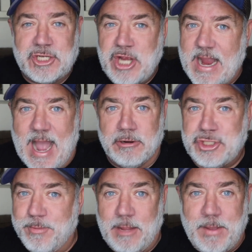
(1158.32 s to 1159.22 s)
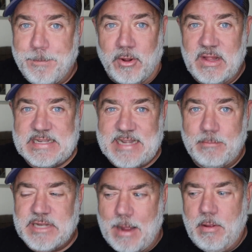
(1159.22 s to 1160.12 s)
to check out too many people at the
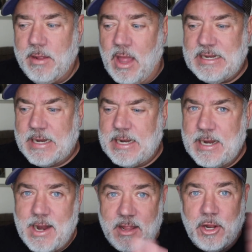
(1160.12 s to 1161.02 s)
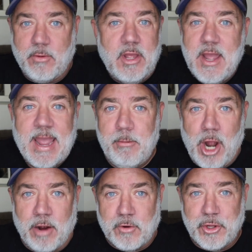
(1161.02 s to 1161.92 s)
same time, it'd be like, you know, it would
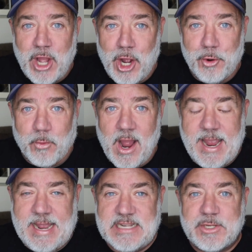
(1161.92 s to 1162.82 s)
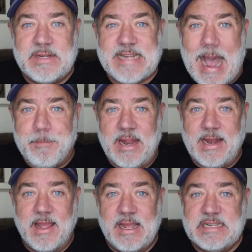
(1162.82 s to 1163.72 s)
overload, right? So what's
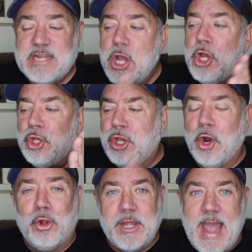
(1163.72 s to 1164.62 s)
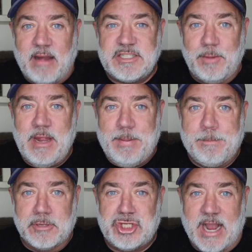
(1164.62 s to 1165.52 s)
happening is you can only have so many
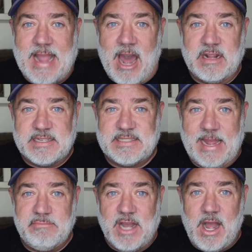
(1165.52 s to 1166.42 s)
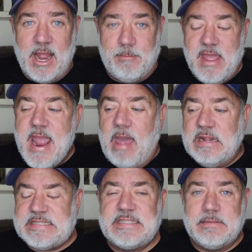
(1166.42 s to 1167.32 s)
people check out at the same time time. And
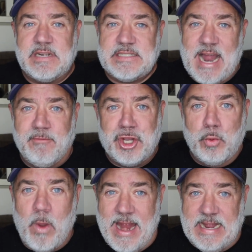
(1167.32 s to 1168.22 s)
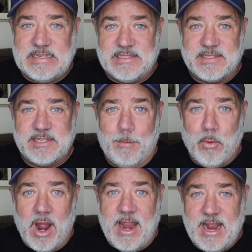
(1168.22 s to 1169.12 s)
the system doesn't have a good waiting system,
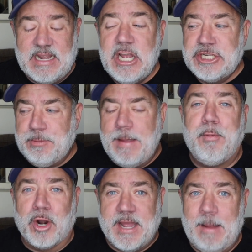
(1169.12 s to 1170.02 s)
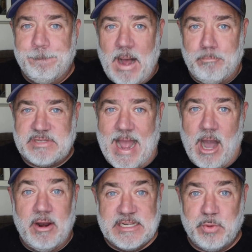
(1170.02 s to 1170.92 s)
right? So people are getting bumped
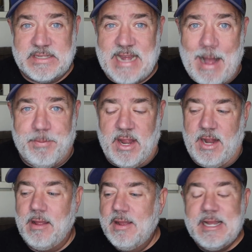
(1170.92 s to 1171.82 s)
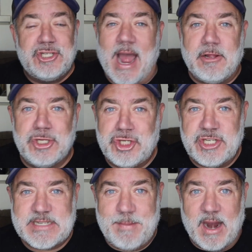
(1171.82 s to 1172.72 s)
out is what's happening. Jacqueline should
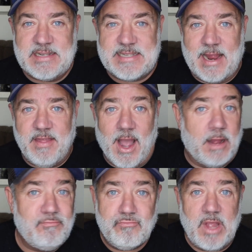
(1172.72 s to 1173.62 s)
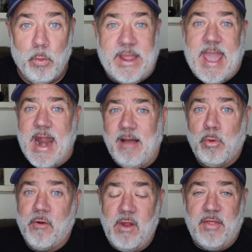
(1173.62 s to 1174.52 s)
just come out and say that. We can't have
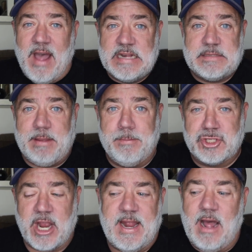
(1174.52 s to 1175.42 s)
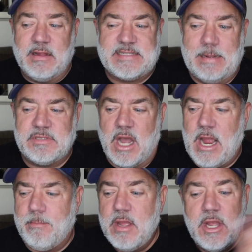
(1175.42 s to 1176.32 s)
more than a thousand people checking out at the same
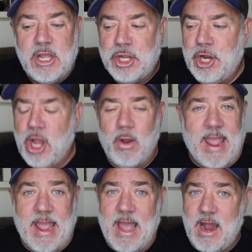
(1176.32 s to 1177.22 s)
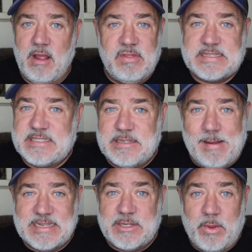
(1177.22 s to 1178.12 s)
time, you know, and this is the
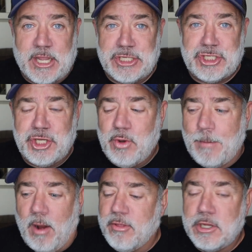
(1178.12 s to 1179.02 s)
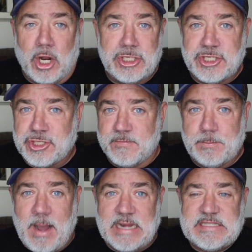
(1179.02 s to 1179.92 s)
best that we can do. I bought the largest server
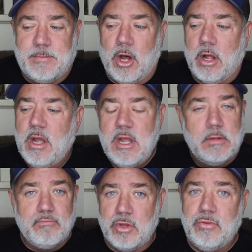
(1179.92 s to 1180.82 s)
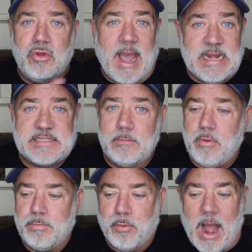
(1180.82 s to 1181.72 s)
possible. You guys,
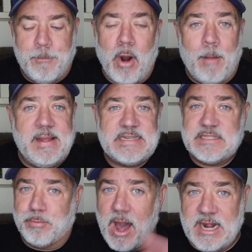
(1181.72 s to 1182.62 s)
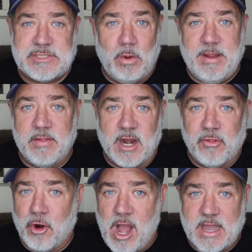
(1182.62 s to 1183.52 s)
I promise the products will be there.
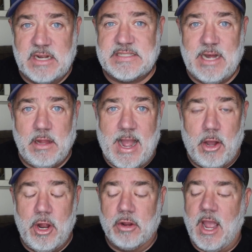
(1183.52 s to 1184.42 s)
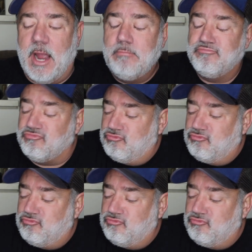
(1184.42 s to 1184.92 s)
They're not gonna sell out, okay?